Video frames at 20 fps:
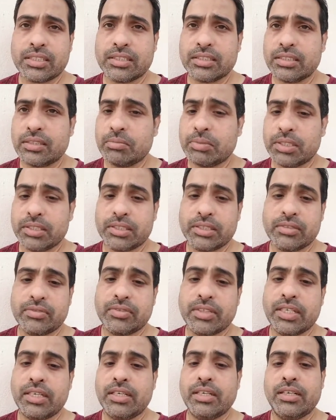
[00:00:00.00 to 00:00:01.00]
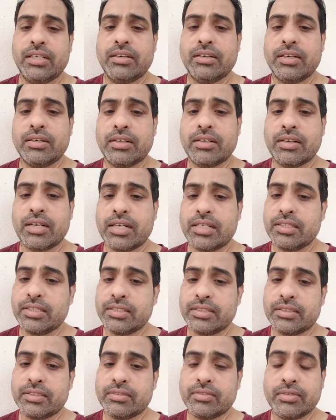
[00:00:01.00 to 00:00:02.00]
the person will
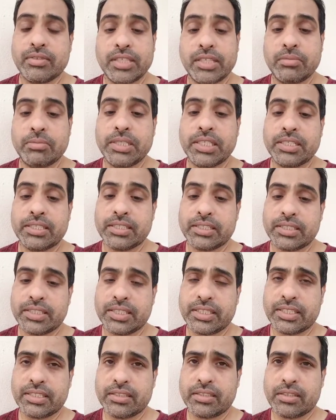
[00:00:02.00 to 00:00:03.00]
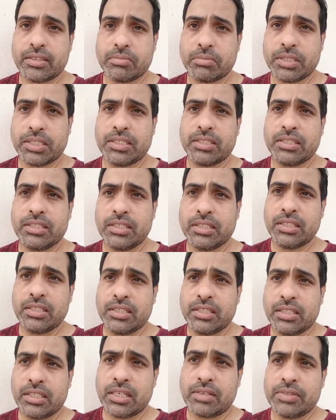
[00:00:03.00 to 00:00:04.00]
be understanding the topic.
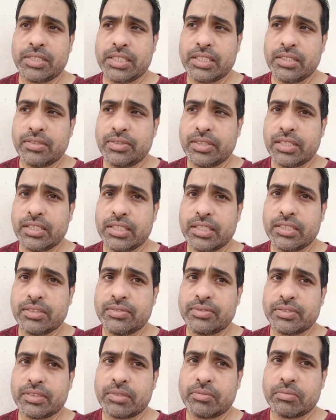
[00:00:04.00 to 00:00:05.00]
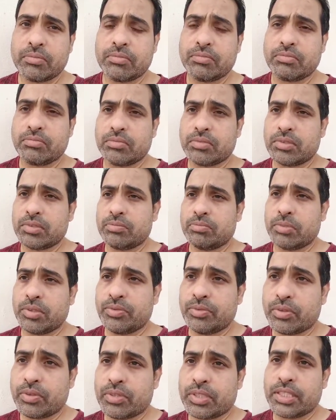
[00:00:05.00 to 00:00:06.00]
He will give some,
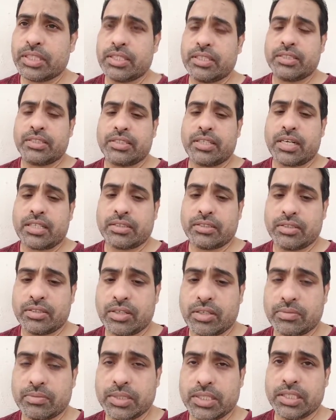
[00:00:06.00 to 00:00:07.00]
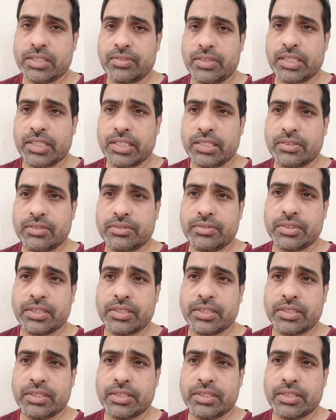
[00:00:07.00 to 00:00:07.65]
before he starts the topic, he will give